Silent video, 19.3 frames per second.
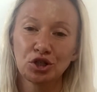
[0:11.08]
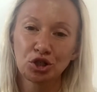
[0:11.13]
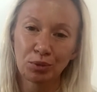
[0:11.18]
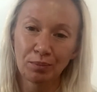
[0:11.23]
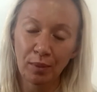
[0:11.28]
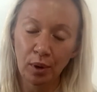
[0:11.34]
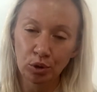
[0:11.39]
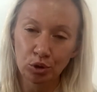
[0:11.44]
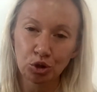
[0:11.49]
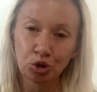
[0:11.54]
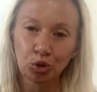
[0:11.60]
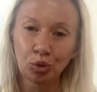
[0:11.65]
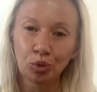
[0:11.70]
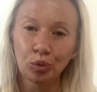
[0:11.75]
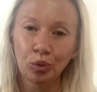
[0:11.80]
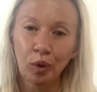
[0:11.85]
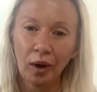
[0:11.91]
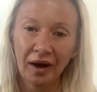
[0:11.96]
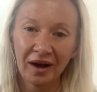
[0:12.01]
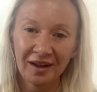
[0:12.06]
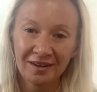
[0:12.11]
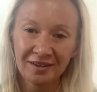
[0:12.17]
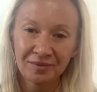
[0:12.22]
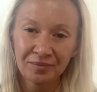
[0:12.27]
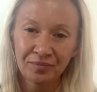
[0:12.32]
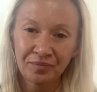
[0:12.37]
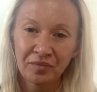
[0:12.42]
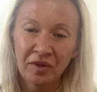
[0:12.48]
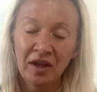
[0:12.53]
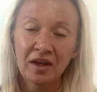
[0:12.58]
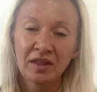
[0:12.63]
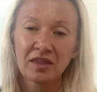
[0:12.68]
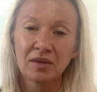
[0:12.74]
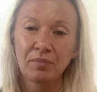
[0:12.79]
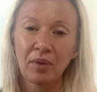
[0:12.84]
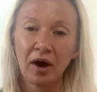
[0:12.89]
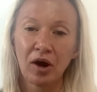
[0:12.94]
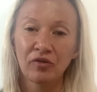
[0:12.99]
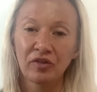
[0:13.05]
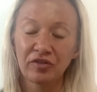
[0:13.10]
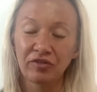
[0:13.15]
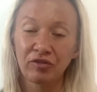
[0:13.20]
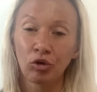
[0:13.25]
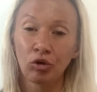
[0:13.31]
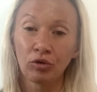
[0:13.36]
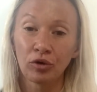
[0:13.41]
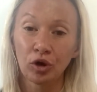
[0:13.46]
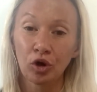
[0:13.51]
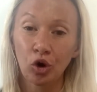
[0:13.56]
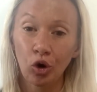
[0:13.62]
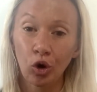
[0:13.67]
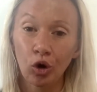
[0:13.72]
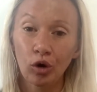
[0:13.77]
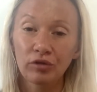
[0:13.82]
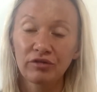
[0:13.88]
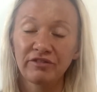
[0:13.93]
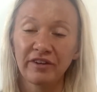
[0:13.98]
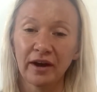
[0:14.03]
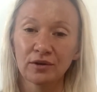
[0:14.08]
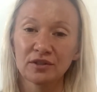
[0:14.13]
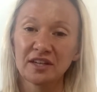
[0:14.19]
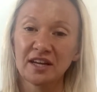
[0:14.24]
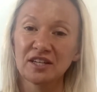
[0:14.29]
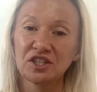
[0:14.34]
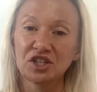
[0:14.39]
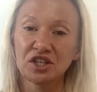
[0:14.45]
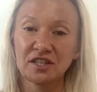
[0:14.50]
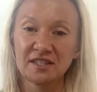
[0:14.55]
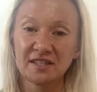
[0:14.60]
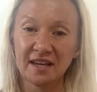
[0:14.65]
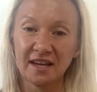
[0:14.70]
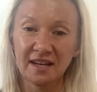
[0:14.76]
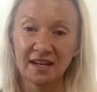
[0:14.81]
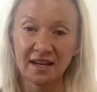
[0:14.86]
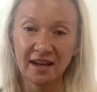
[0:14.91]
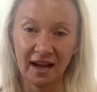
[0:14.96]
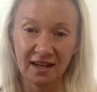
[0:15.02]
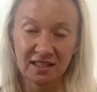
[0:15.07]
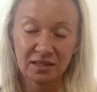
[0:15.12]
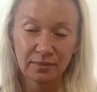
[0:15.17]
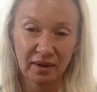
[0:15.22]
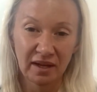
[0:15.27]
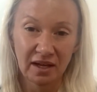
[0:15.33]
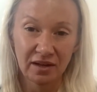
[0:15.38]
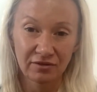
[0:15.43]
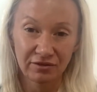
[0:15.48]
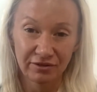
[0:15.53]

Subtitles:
to Module 1, the pelvic floor and core, foundations in anatomy and